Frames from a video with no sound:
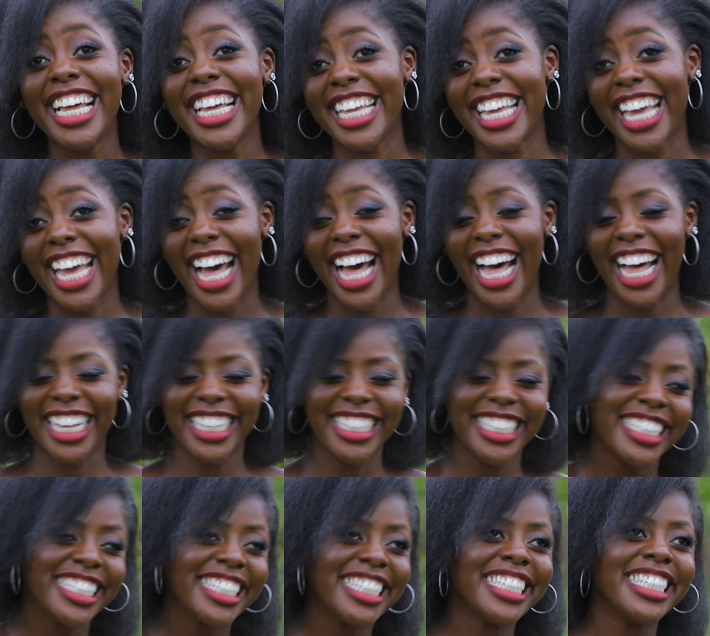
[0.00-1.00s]
Yeah.
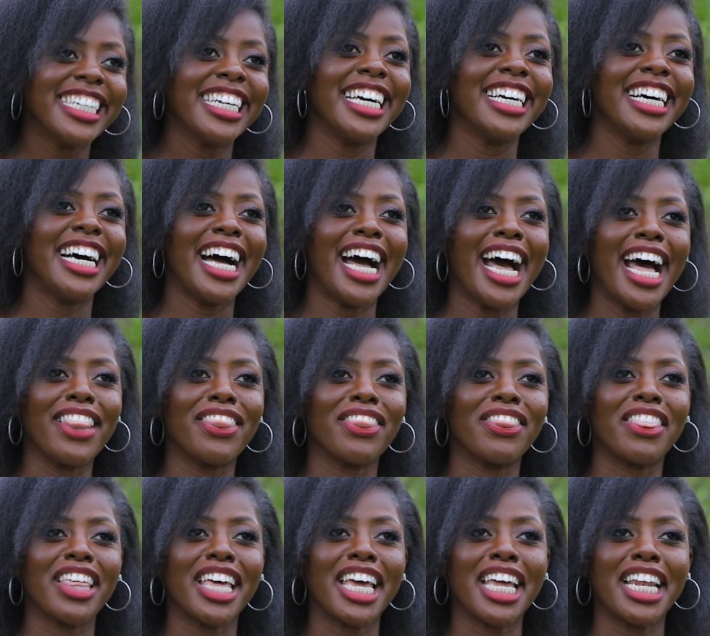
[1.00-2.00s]

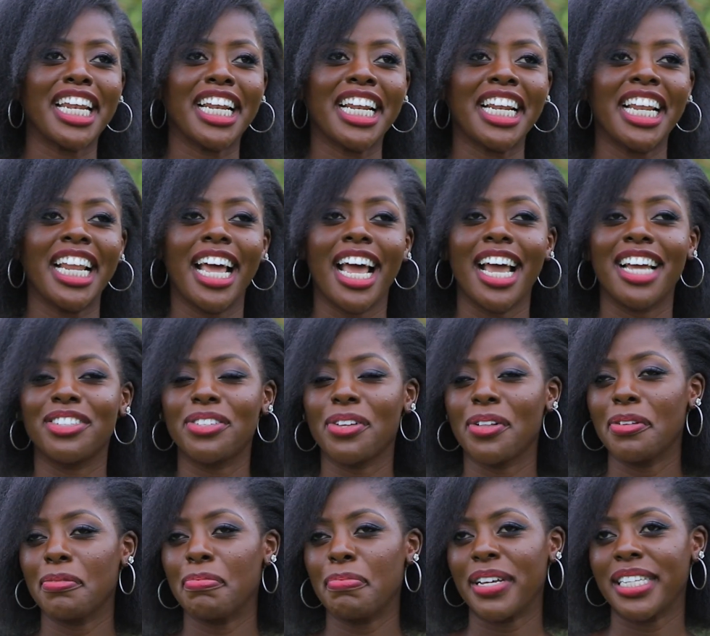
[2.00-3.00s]
And then I
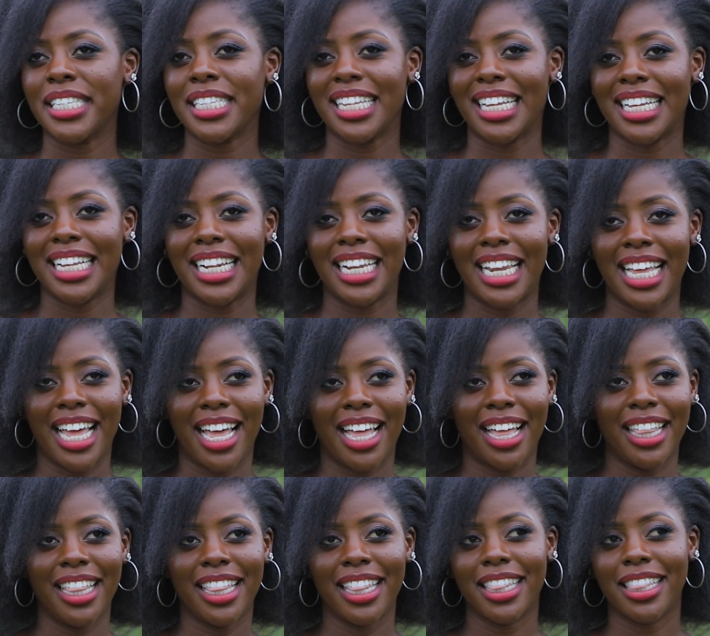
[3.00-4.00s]
told Pastor
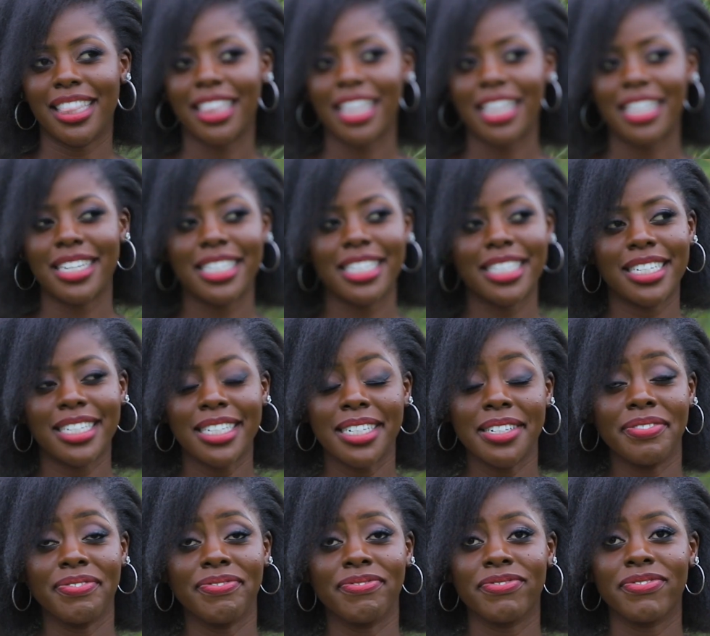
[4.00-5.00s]
Claire that
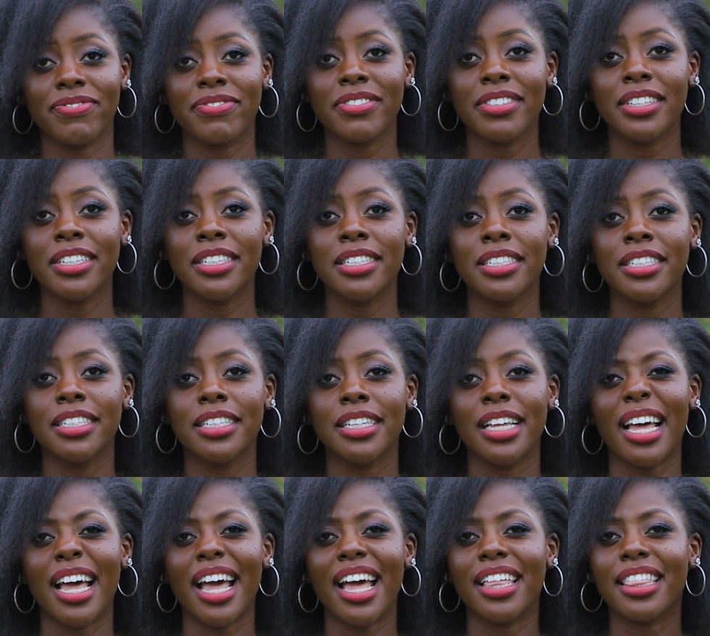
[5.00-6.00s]

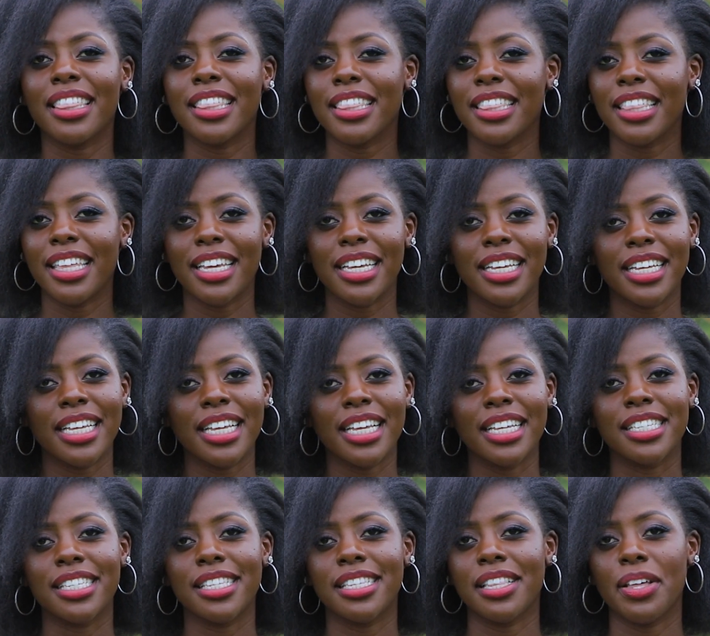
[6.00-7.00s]
I think
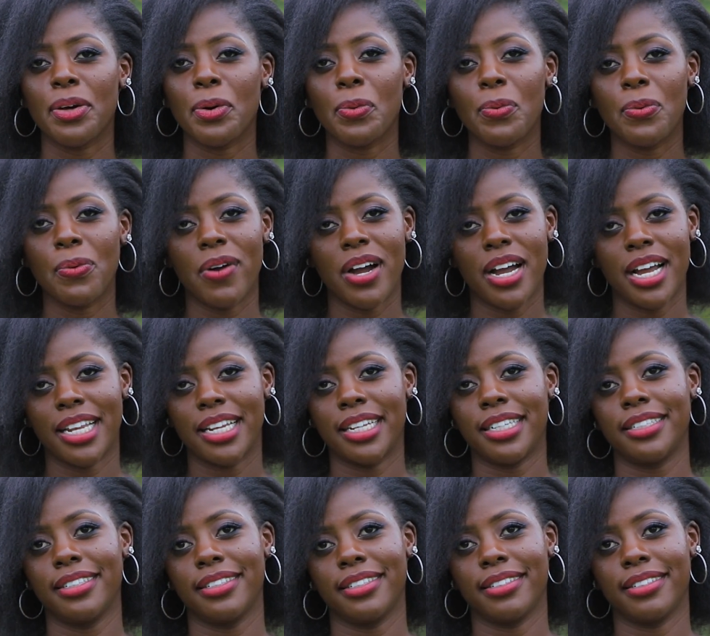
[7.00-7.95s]
he's the one.